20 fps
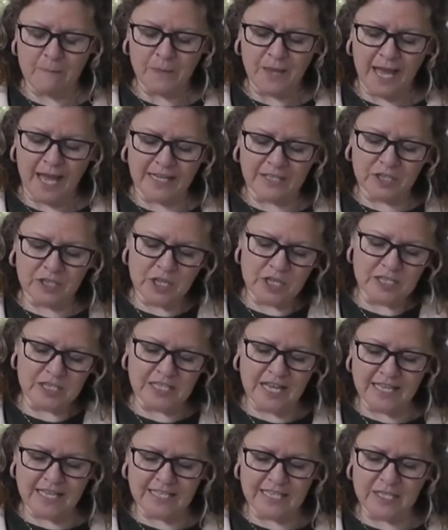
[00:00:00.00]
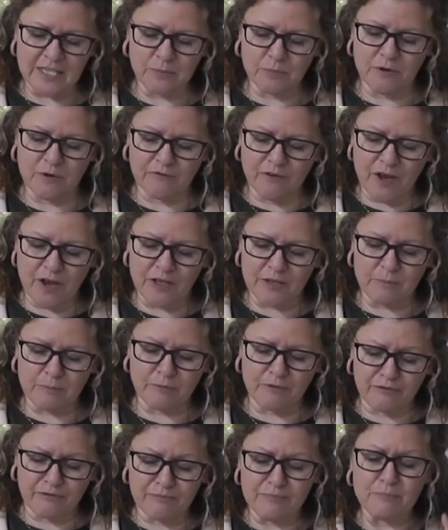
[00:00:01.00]
And just as he's preserved
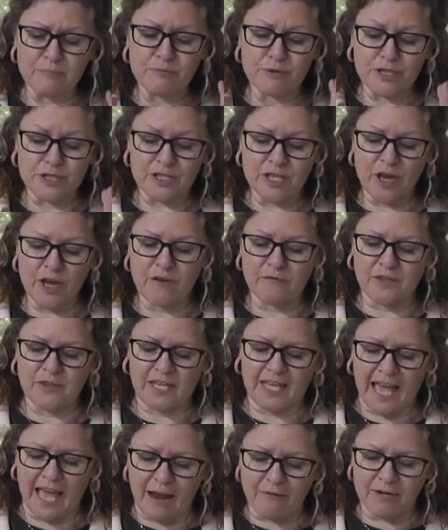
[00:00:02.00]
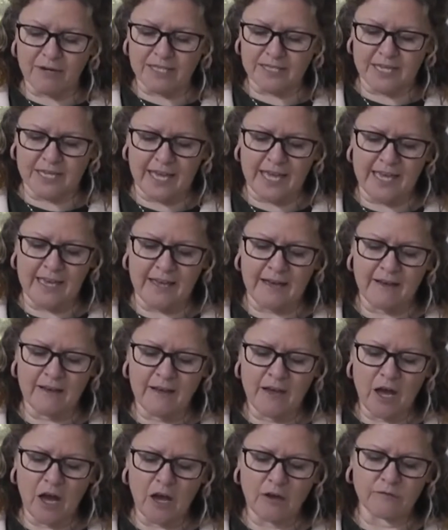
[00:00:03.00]
the character here
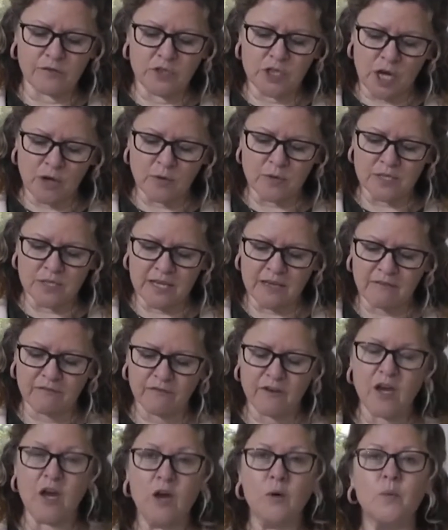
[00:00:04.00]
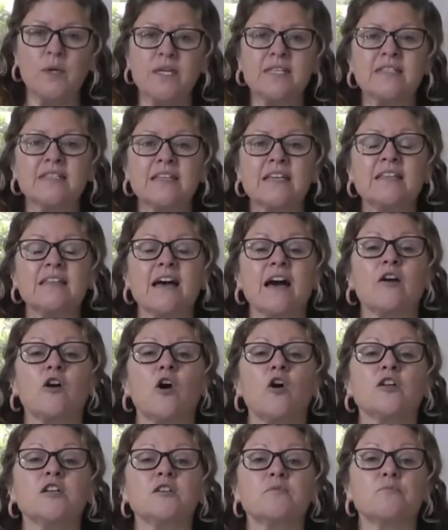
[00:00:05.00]
of Joseph, we see that
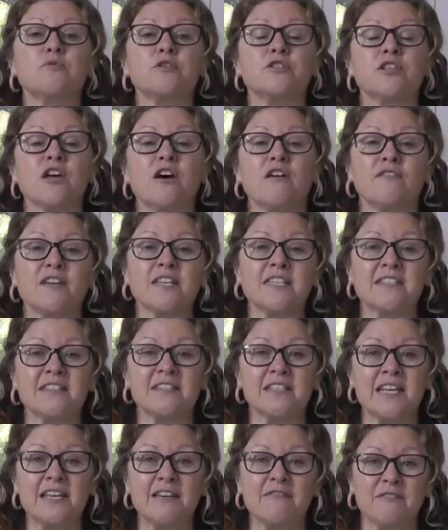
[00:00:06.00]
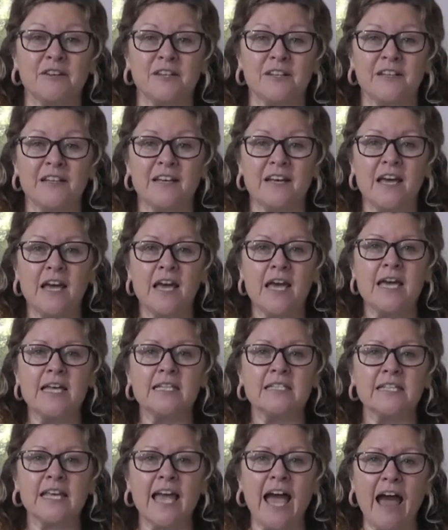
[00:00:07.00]
God is preserving Stephen.
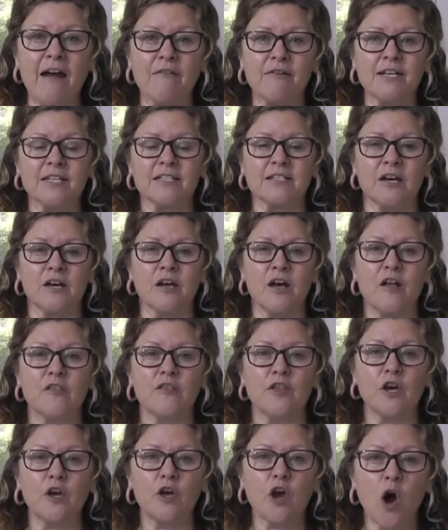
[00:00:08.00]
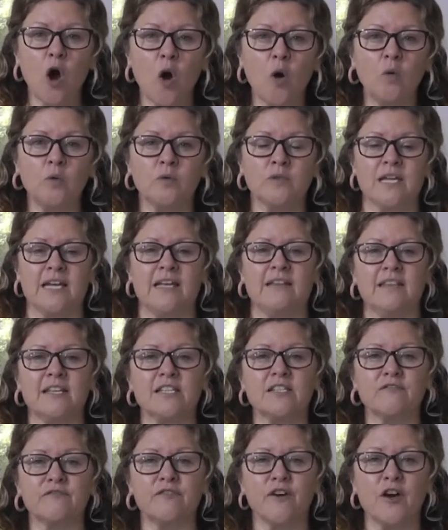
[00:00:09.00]
His character, the gold in
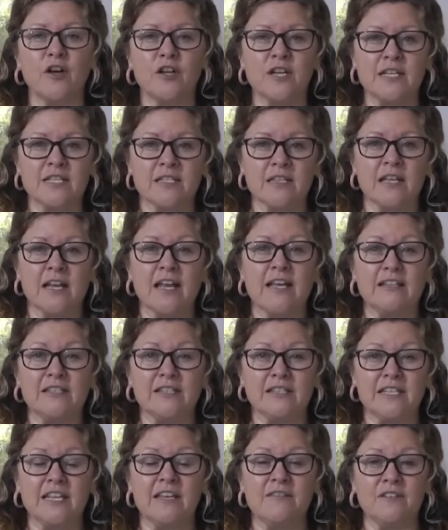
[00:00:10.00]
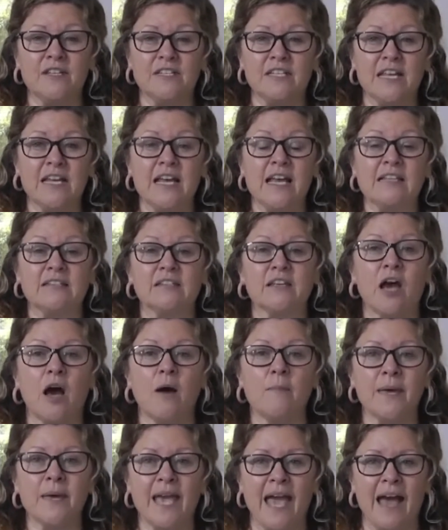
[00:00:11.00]
this furnace that Stephen is in, is
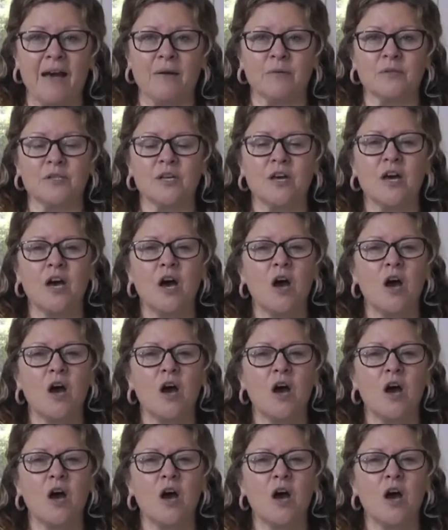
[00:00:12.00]
coming out.